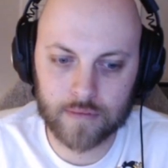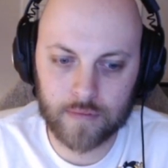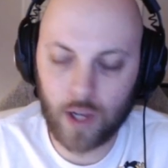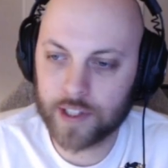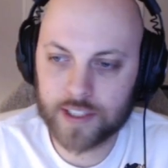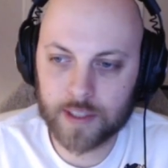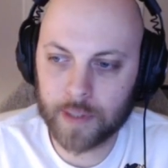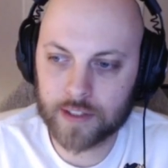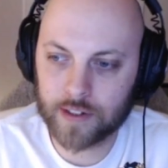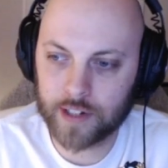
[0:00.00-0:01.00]
it's the
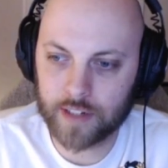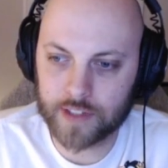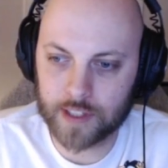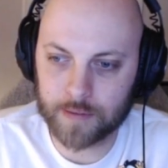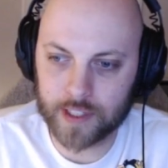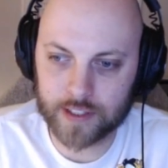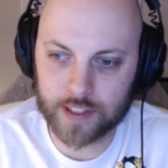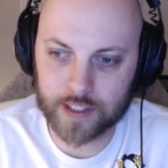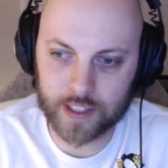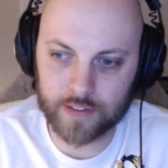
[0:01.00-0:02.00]
best creative team DC
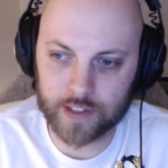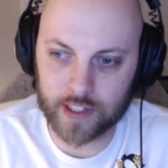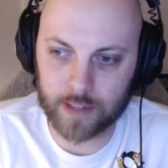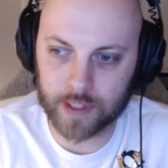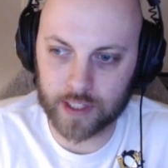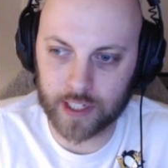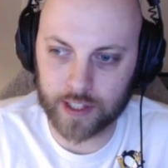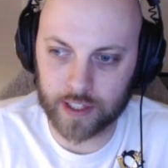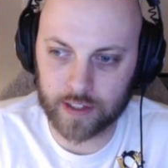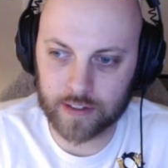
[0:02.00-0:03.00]
has given Nightwing, I
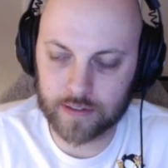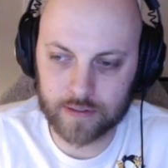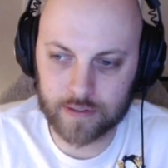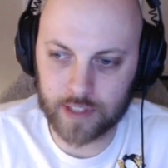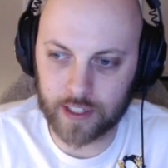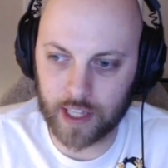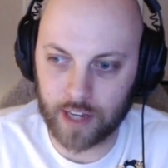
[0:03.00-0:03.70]
think, ever.